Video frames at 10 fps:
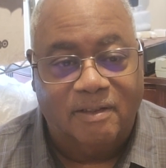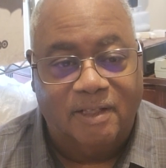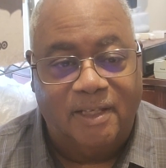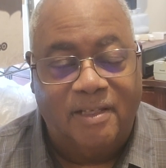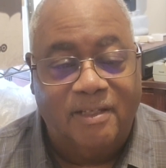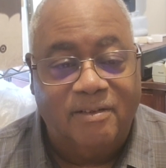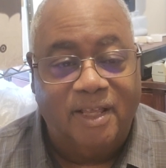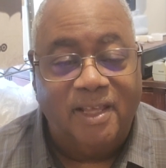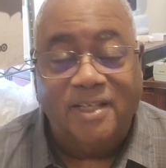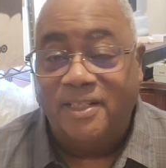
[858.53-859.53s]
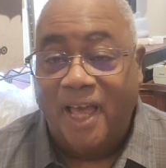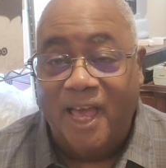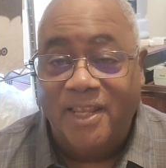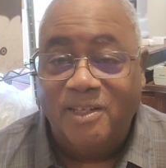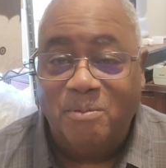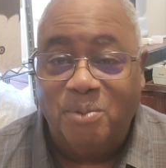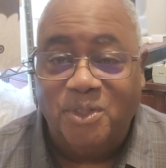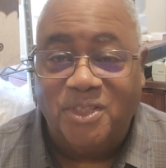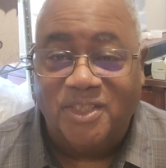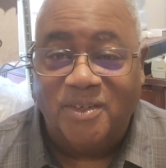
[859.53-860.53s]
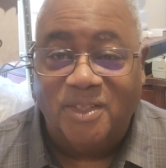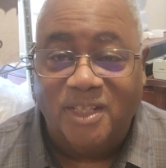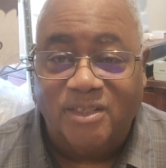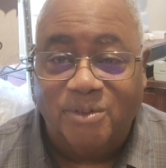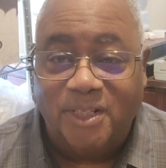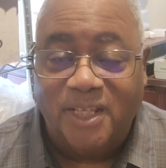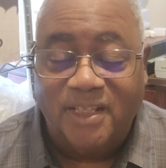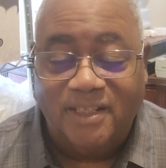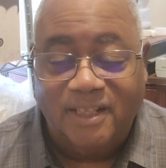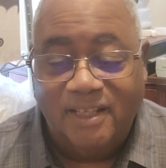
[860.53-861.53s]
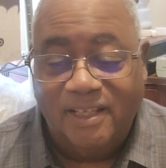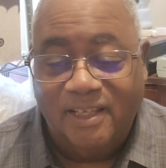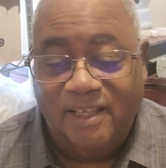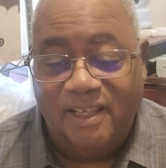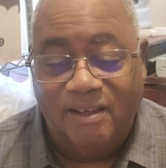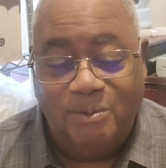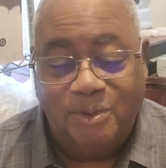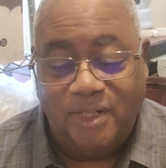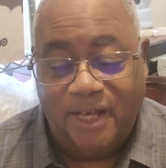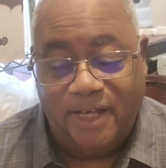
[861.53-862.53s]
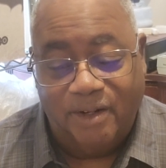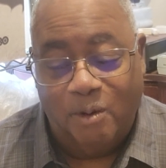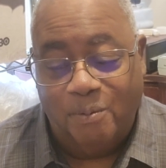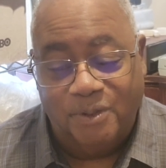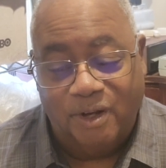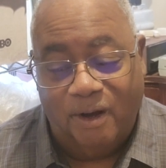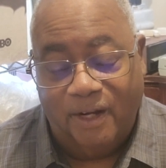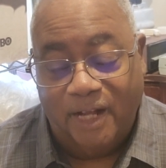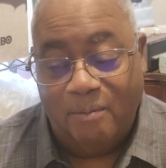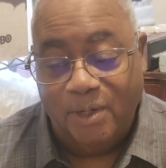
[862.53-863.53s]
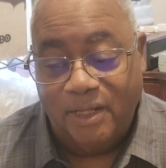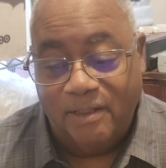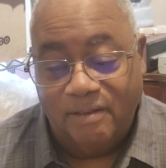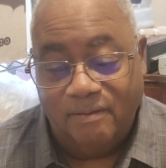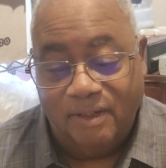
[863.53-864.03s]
he couldn't hide in the bushes on this one. He was like an open target. I mean,